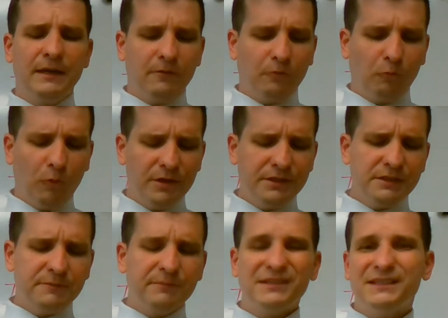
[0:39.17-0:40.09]
one
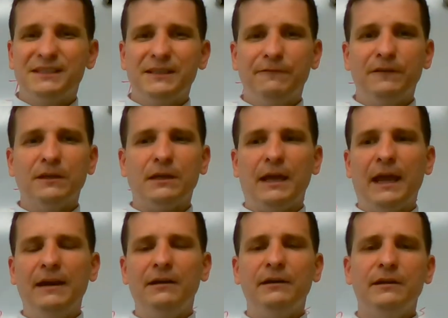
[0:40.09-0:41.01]
specific
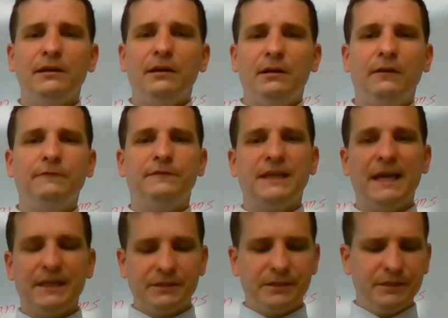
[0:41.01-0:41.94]
area of
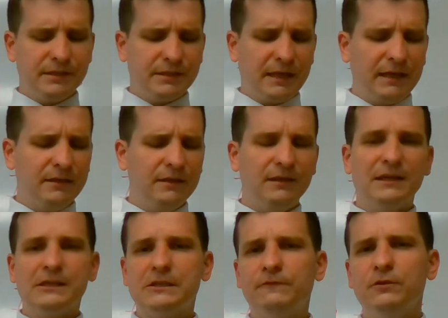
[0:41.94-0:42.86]
Texas. Okay, the
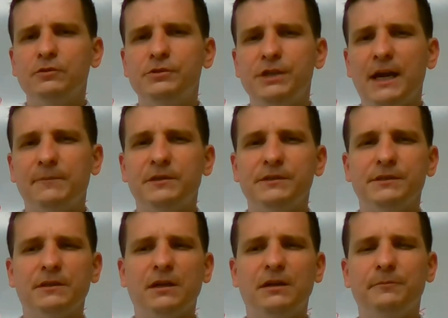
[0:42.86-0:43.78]
next few chapters
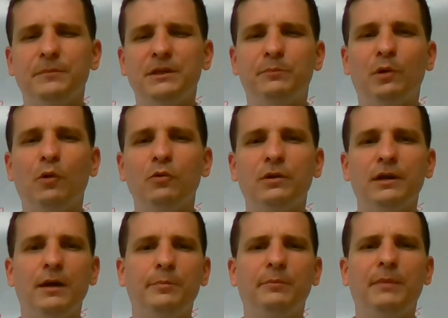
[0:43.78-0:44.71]
are going to be broken
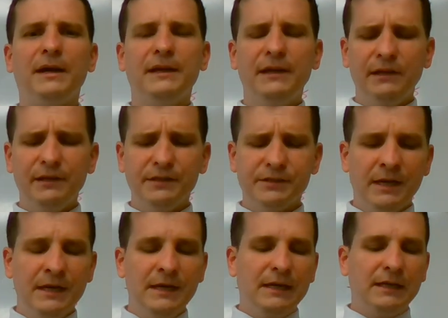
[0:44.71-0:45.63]
up by areas.
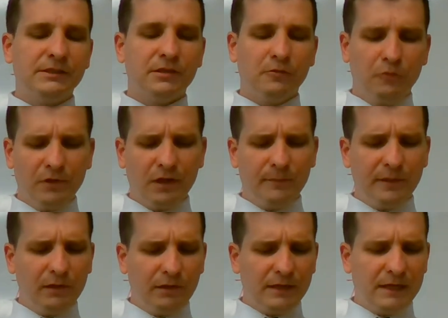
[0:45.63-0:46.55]
And so we're going to be
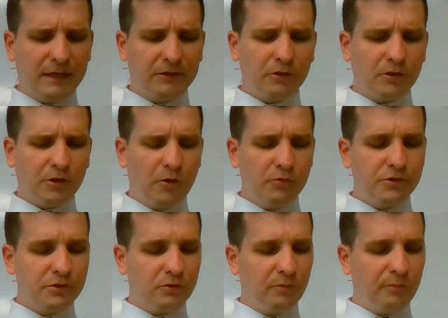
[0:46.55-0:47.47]
looking at the
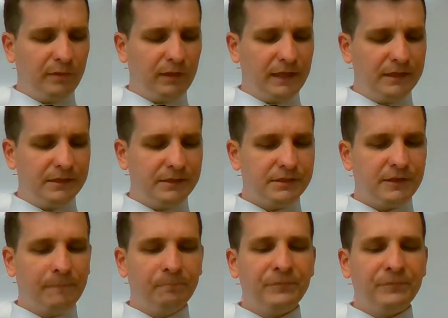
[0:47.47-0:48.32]
coastal plains.